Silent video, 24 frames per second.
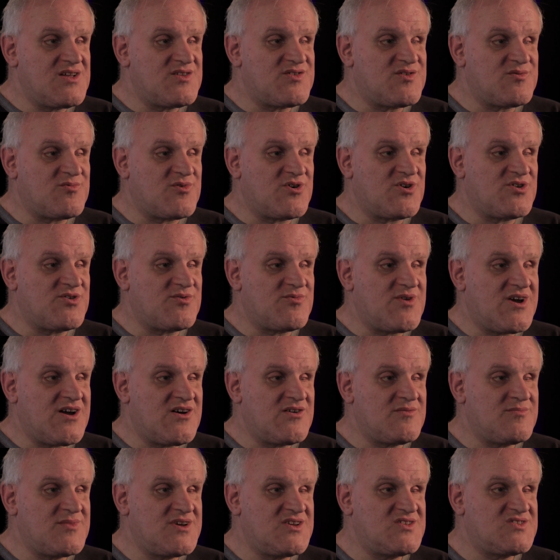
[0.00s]
the world
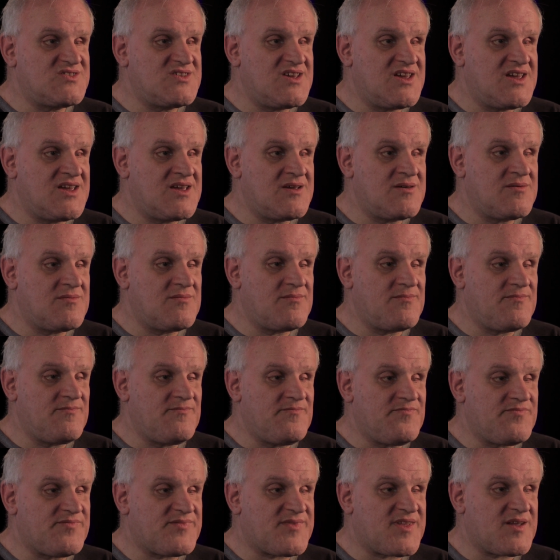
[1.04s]
around me,
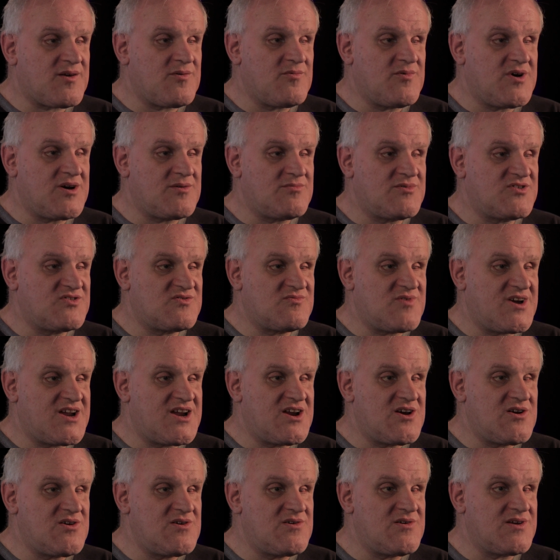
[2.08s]
seeing what was
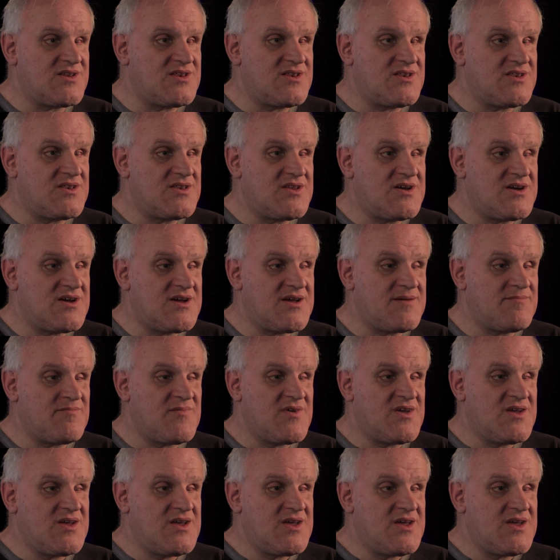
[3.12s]
where, and